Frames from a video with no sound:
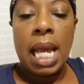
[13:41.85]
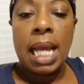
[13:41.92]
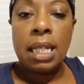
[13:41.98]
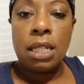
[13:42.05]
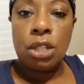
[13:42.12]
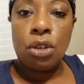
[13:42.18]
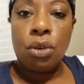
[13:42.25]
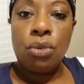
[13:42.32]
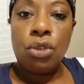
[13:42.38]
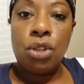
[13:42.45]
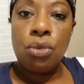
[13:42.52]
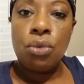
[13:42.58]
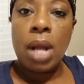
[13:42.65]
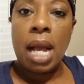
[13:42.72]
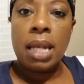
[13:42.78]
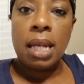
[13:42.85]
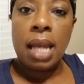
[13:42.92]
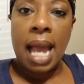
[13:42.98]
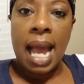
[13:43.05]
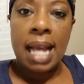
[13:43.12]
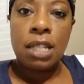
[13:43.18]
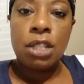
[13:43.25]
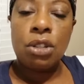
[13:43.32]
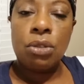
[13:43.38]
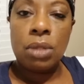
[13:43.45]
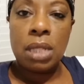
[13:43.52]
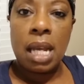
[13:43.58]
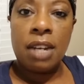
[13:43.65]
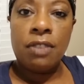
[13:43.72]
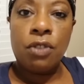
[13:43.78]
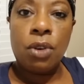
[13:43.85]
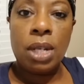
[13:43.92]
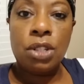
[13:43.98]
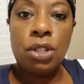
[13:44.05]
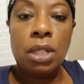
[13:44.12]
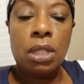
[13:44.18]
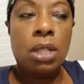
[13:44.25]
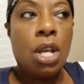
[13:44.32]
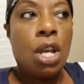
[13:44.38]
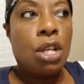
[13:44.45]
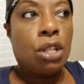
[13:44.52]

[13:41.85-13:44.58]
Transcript: And so you got to ask those kind of questions.